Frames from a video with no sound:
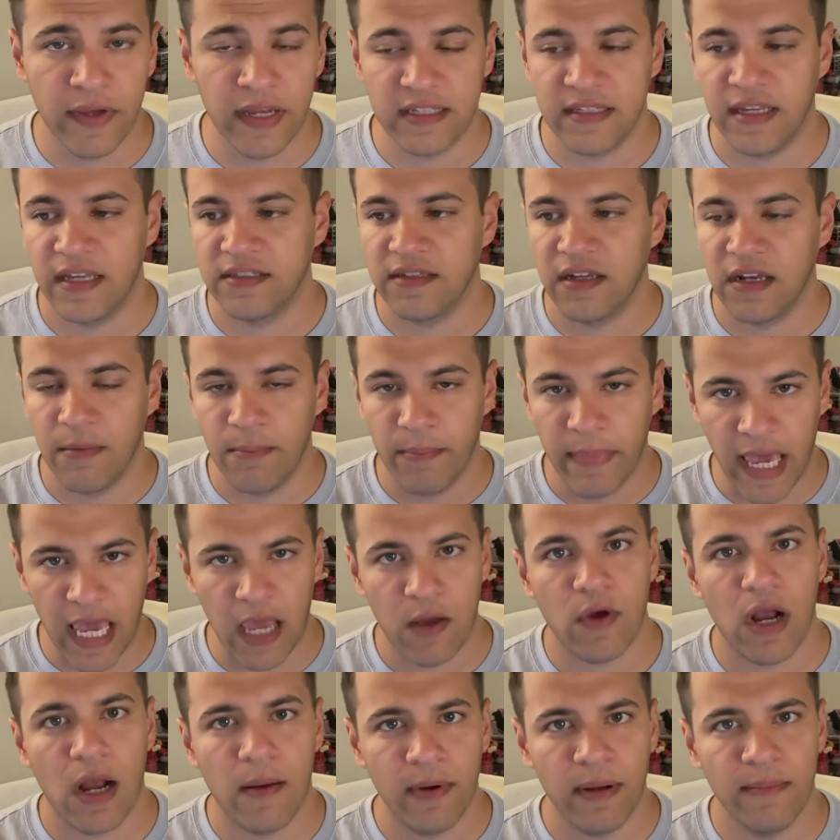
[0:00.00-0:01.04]
It's, it's not a bank
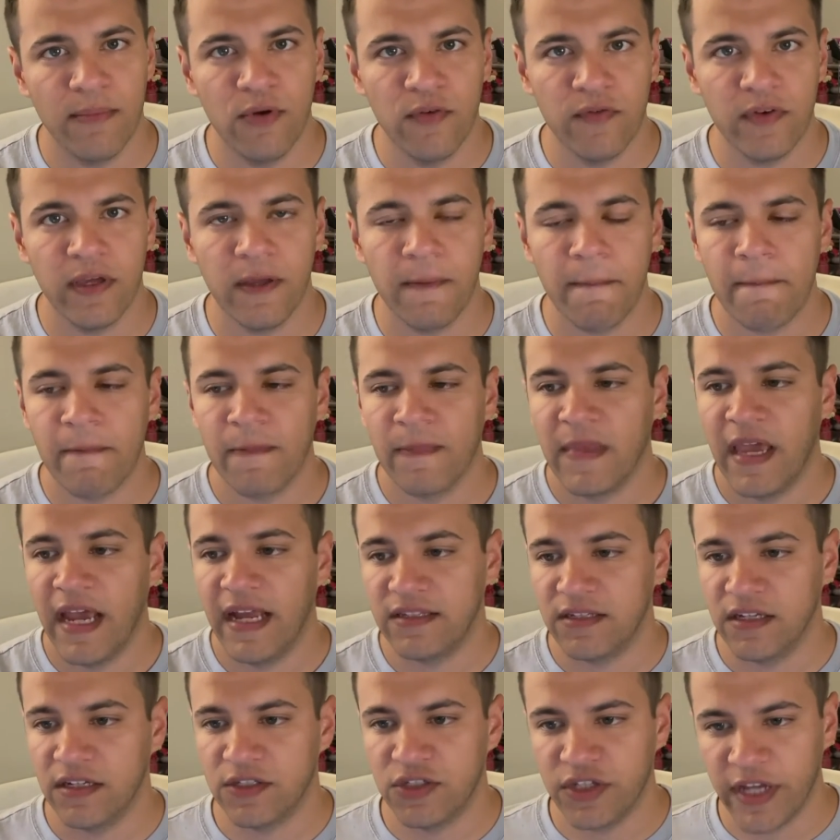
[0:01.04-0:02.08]
robbery movie. It's
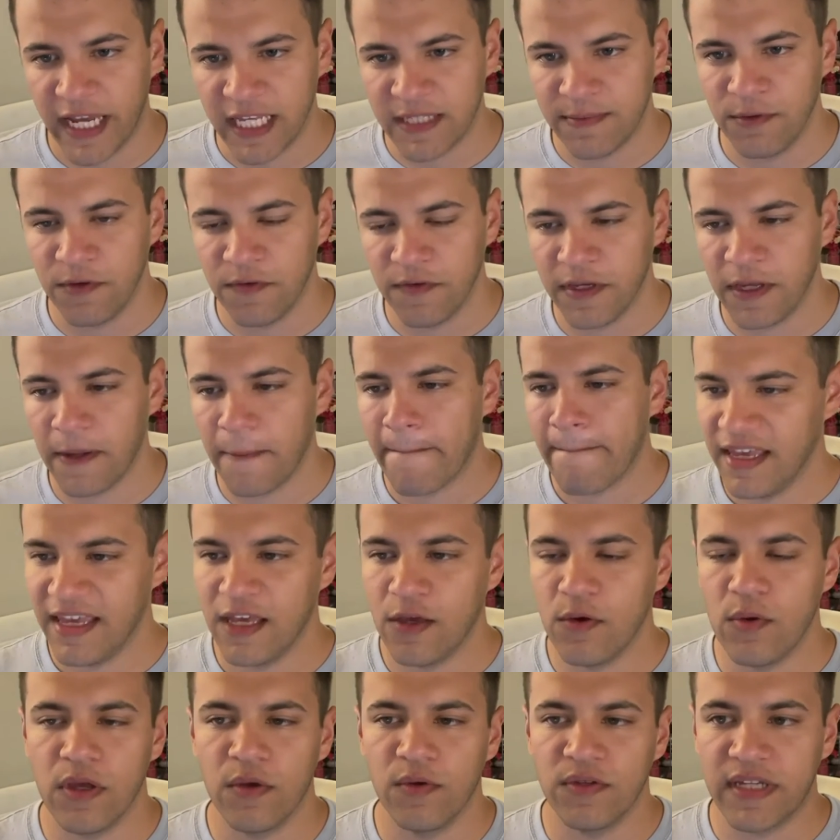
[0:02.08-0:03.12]
a chase movie.
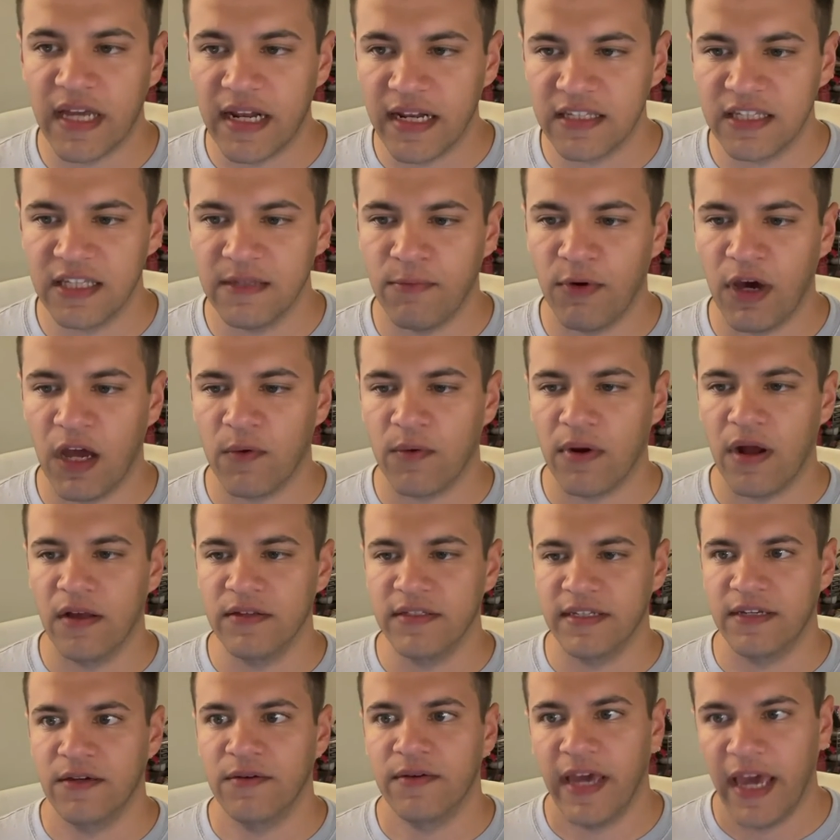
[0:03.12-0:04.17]
It, it was getting to the point where I was
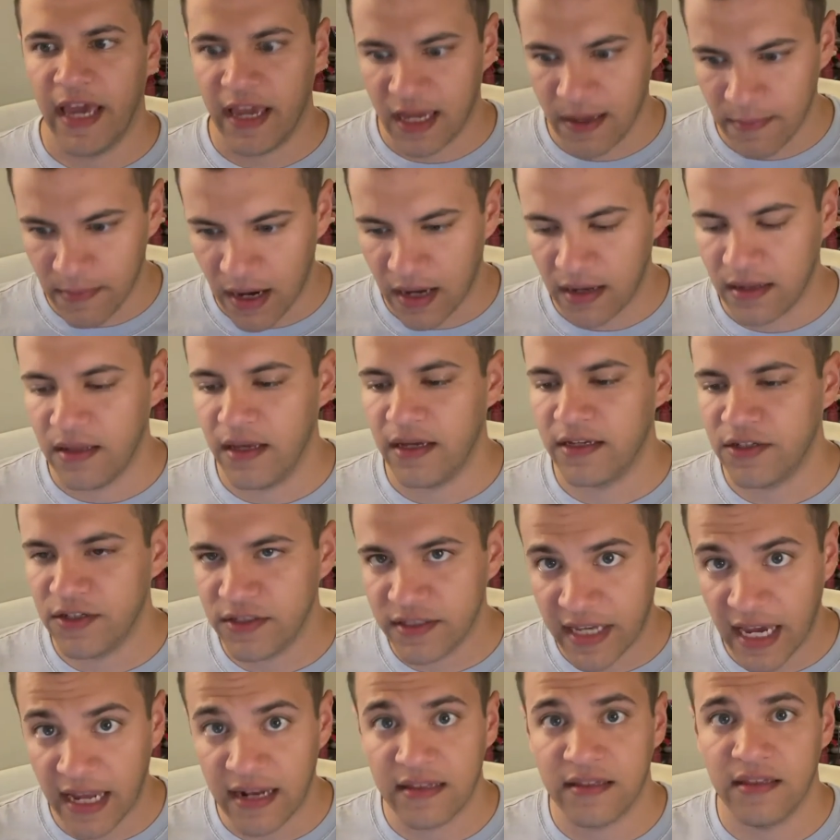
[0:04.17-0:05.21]
like, okay, come on, let's just
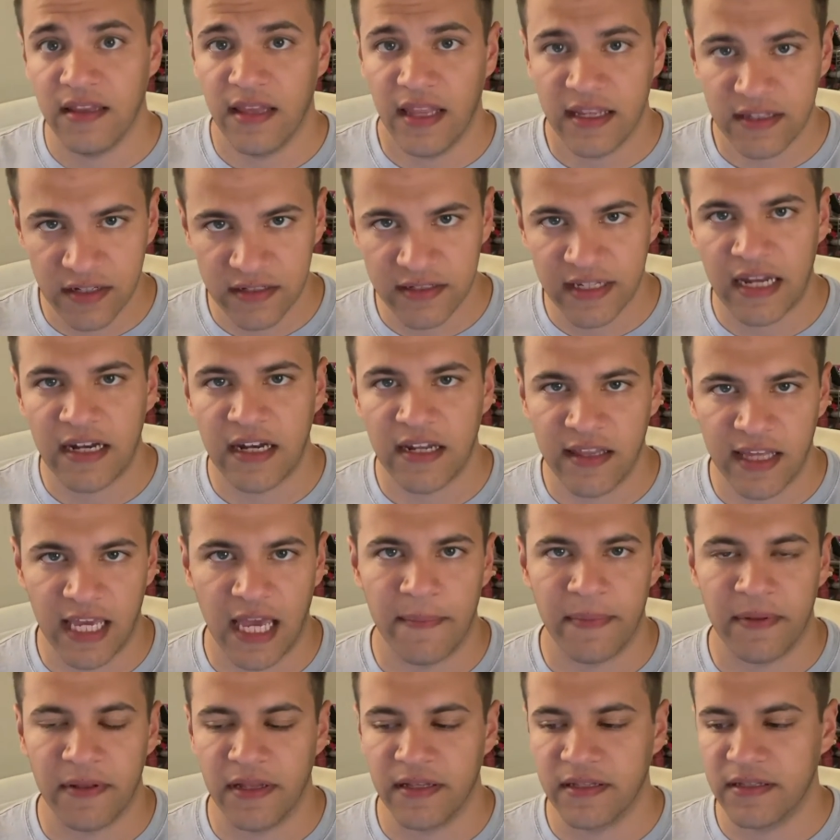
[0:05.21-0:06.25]
get let's just get to the
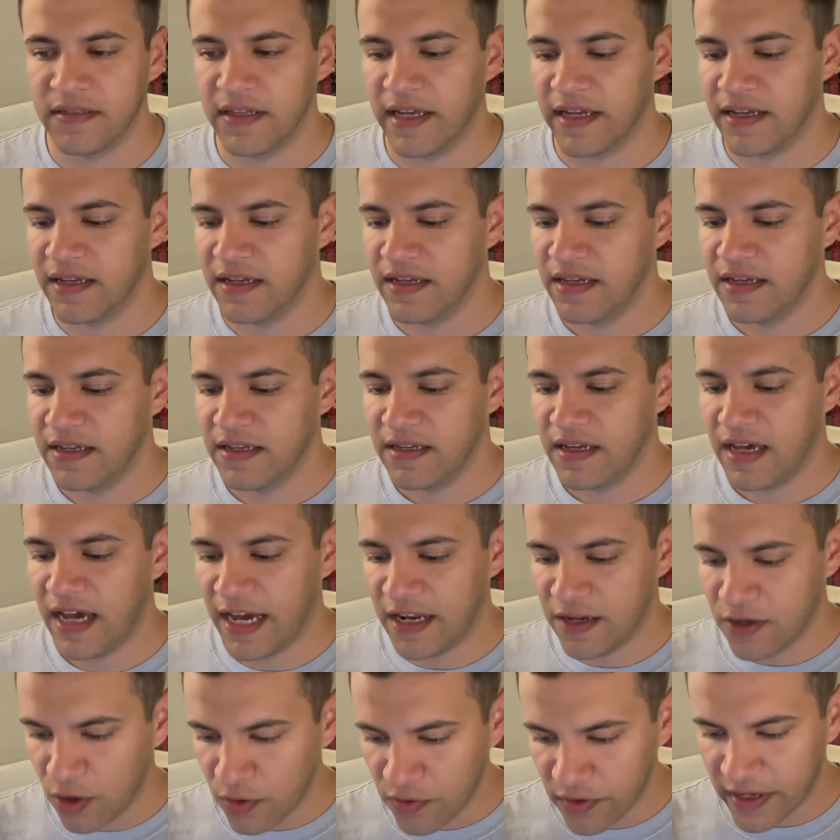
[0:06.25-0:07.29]
ambulance. Like, I
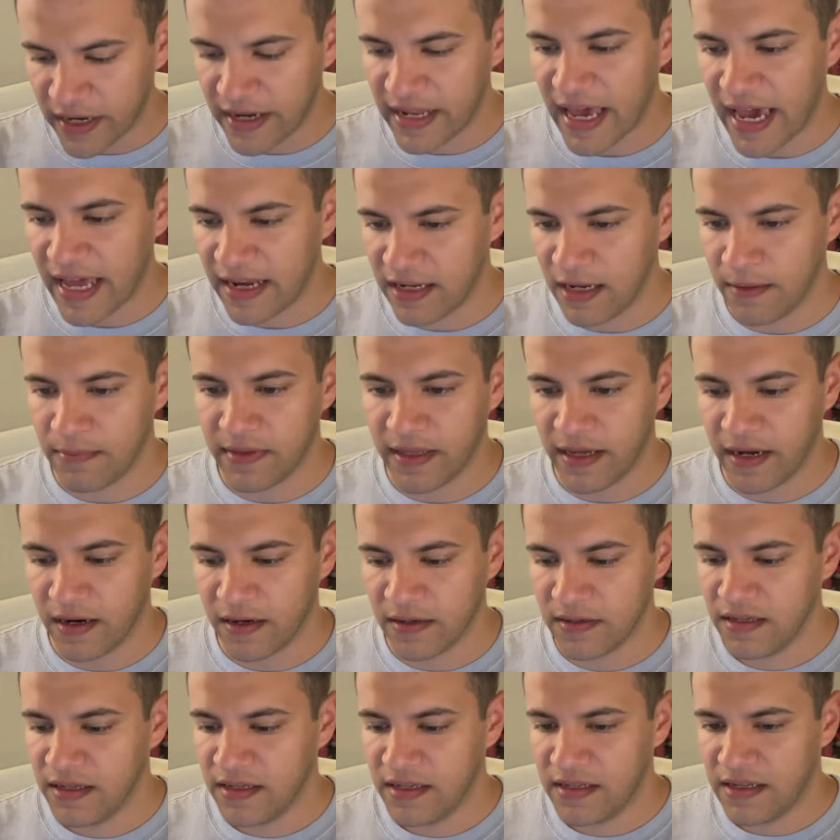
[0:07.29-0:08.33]
know they're gonna end up
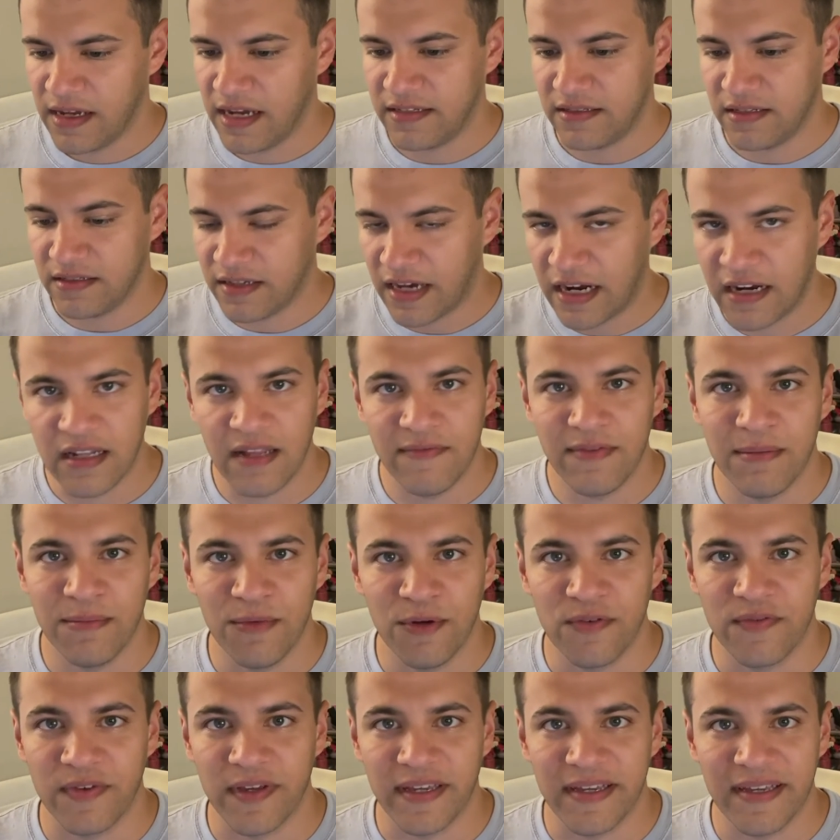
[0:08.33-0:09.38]
there. It's the title of the
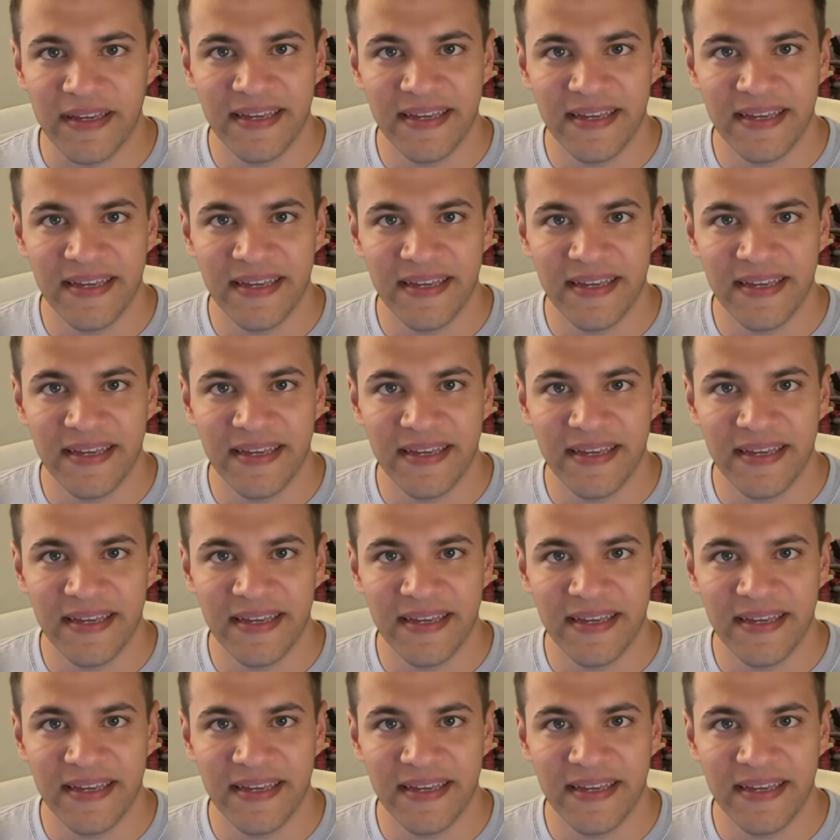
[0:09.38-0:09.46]
movie.